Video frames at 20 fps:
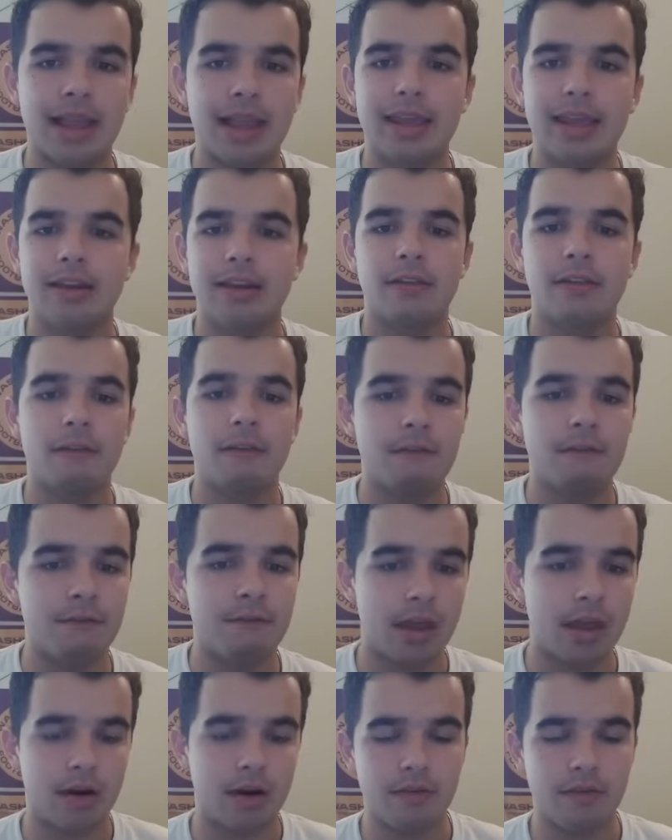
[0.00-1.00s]
It is a
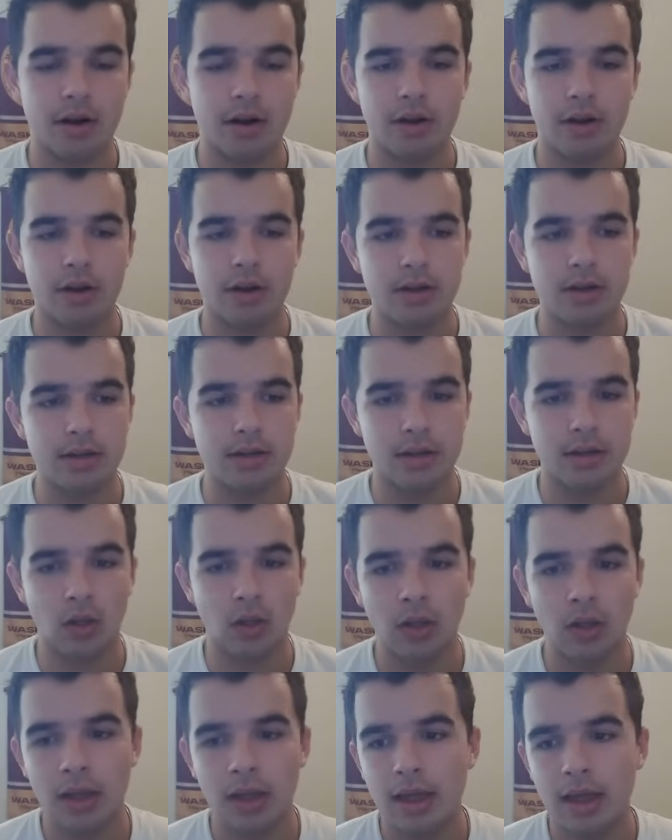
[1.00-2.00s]
very, very good deal
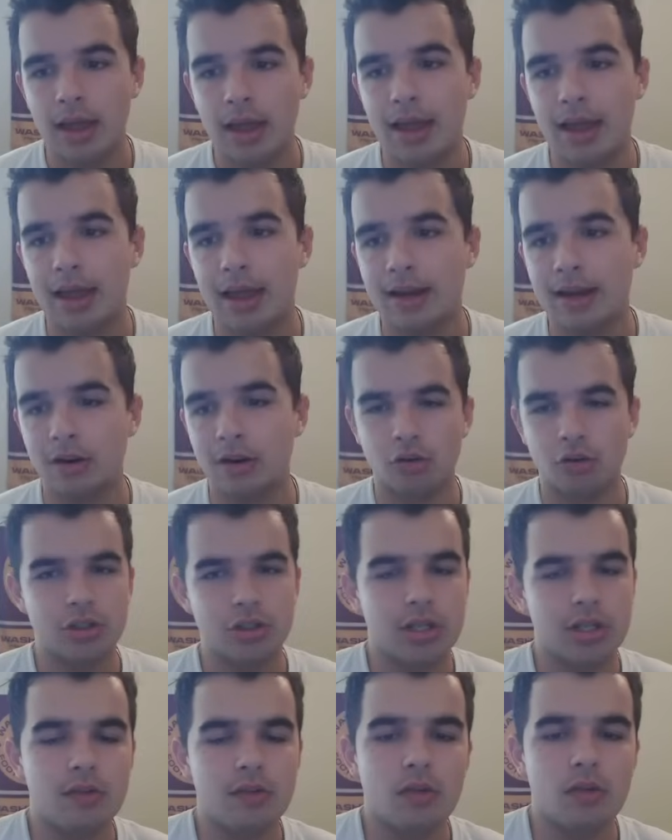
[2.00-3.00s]
and it'll just
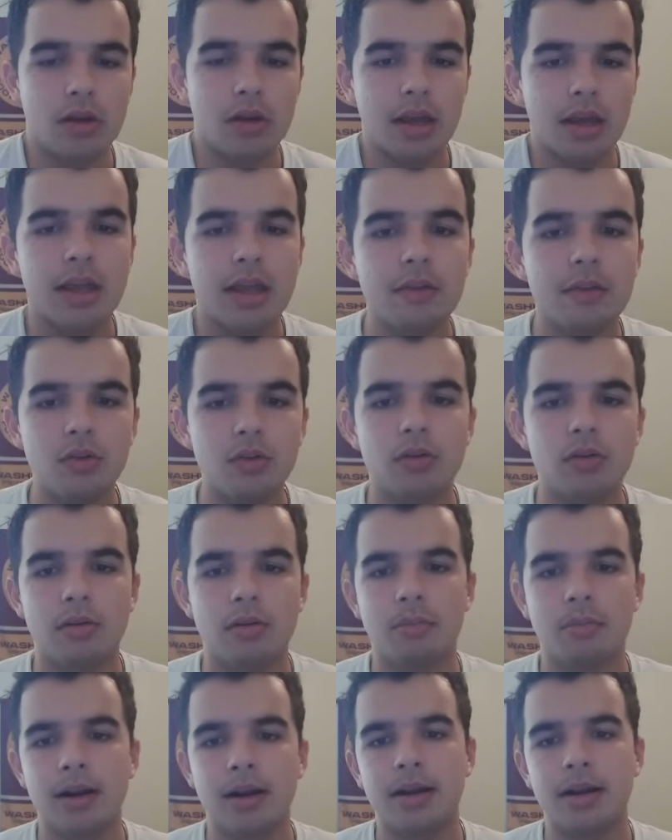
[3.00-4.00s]
gives you it gives you some
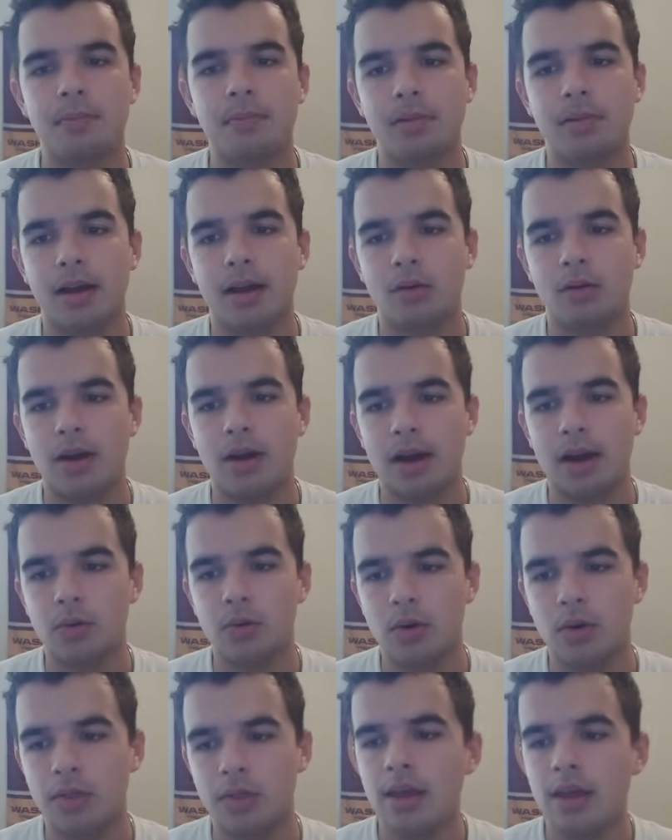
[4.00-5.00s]
money to play around
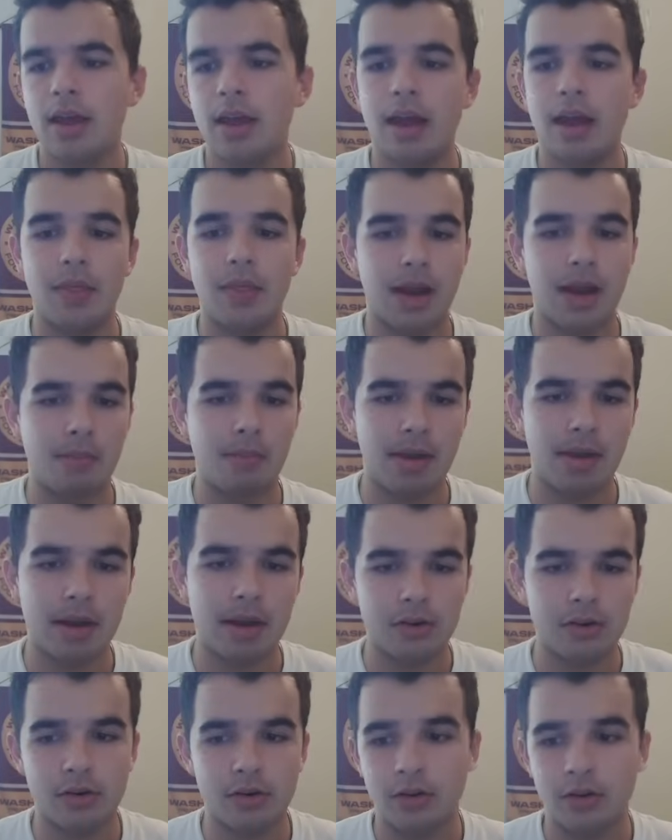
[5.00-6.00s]
with and the
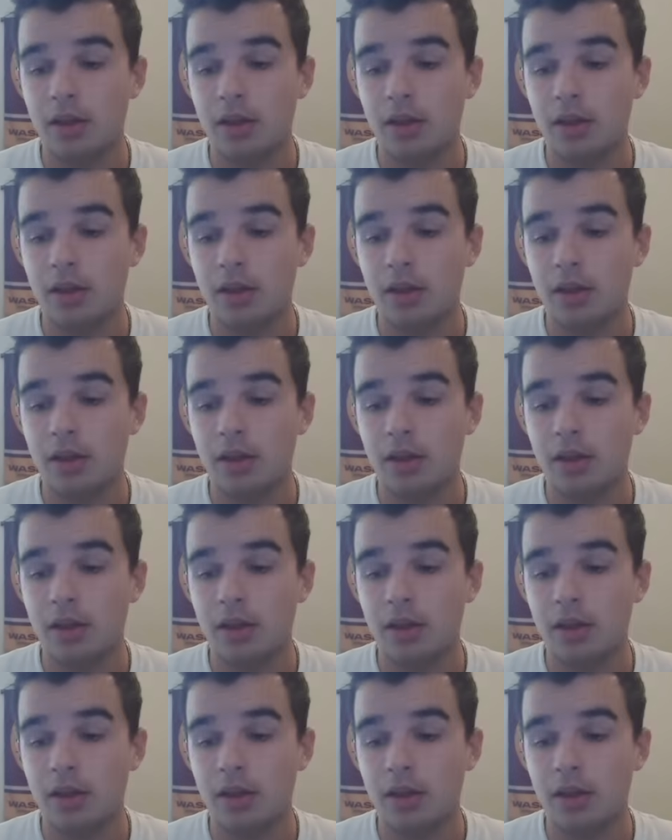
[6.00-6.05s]
commanders